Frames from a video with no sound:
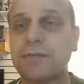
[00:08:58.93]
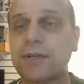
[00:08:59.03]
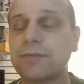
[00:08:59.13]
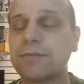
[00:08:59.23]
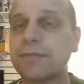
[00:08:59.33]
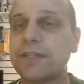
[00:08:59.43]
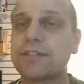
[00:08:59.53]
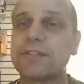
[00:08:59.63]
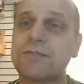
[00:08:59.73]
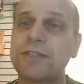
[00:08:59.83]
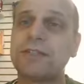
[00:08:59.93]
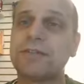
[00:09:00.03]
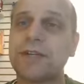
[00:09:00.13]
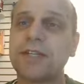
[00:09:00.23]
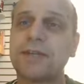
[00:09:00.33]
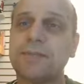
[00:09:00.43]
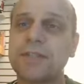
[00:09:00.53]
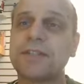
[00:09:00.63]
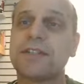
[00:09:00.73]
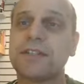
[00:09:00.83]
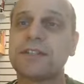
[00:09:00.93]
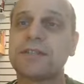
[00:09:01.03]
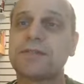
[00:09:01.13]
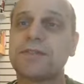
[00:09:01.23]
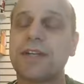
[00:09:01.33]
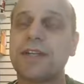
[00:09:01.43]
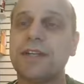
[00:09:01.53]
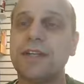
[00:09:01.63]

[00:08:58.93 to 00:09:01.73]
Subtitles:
Well, because when you're running a business, right,